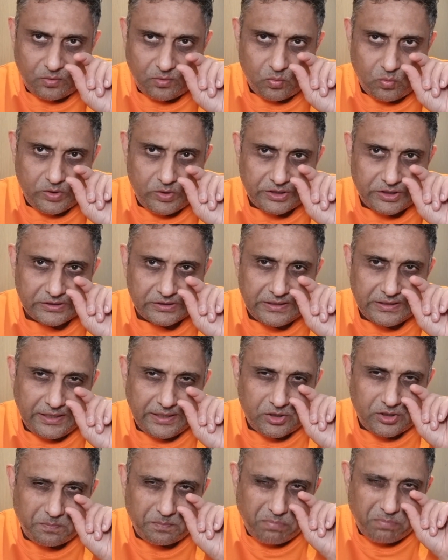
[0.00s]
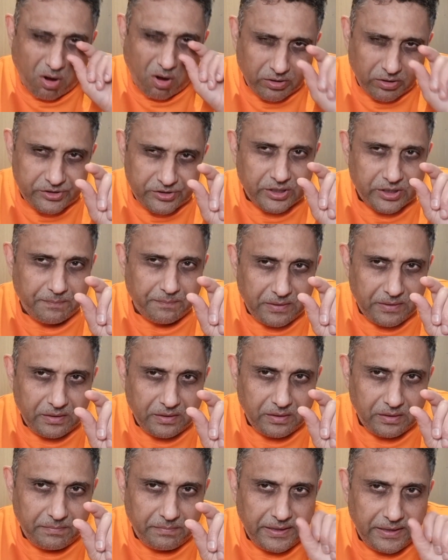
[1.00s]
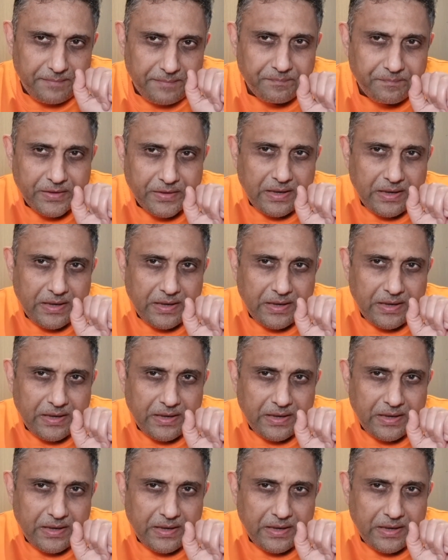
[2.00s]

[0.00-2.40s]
we just need to polish up a little bit,